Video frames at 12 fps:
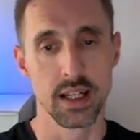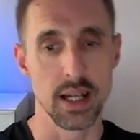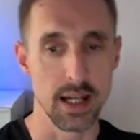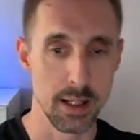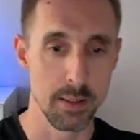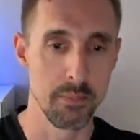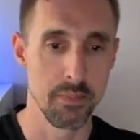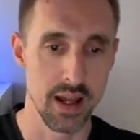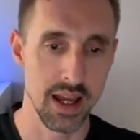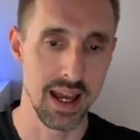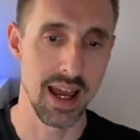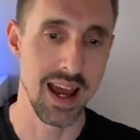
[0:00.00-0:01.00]
and
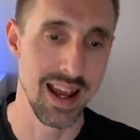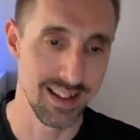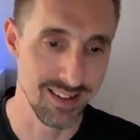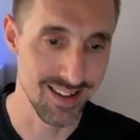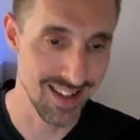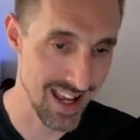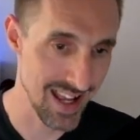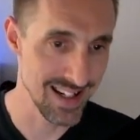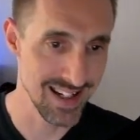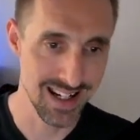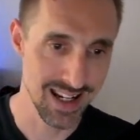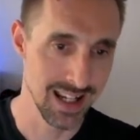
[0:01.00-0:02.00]

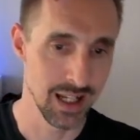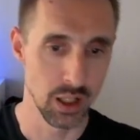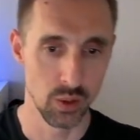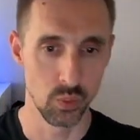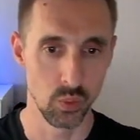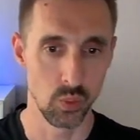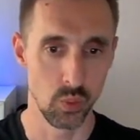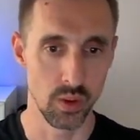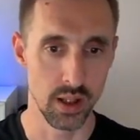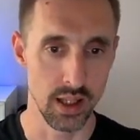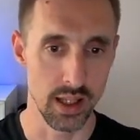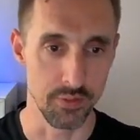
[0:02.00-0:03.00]
then
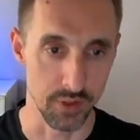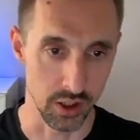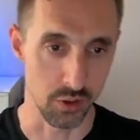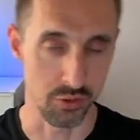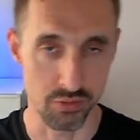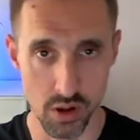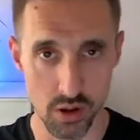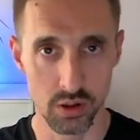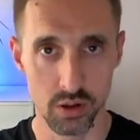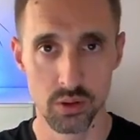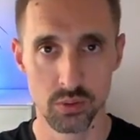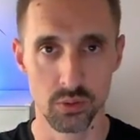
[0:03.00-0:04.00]
if it goes
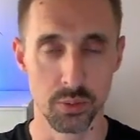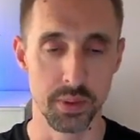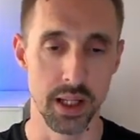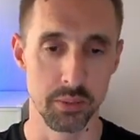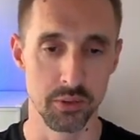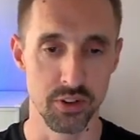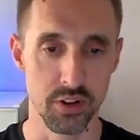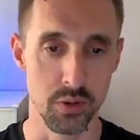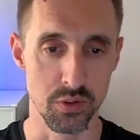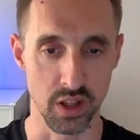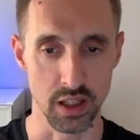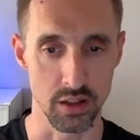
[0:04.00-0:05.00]
wrong, we'll be able to
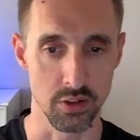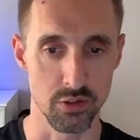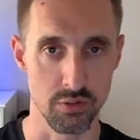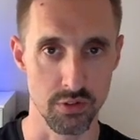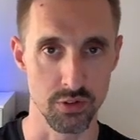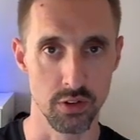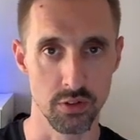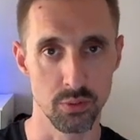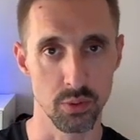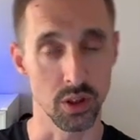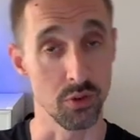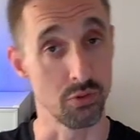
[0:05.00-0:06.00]
use Ada to resolve
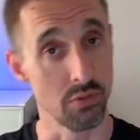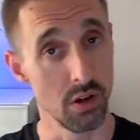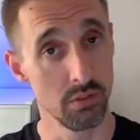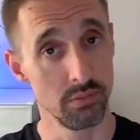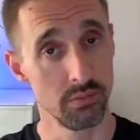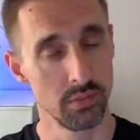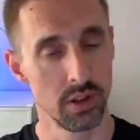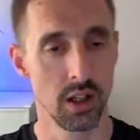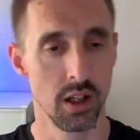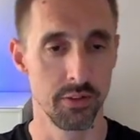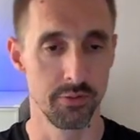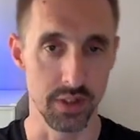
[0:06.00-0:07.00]
what goes wrong,
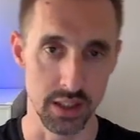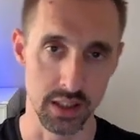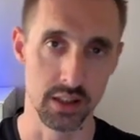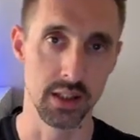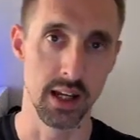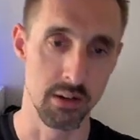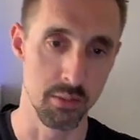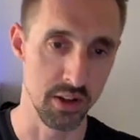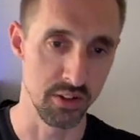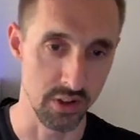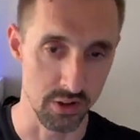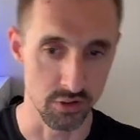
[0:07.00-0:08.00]
feed in the error
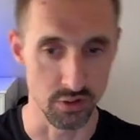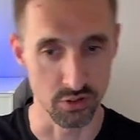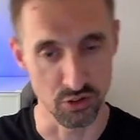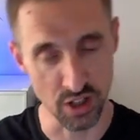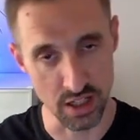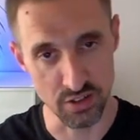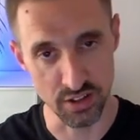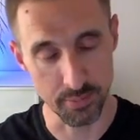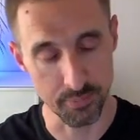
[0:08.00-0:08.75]
message and change it.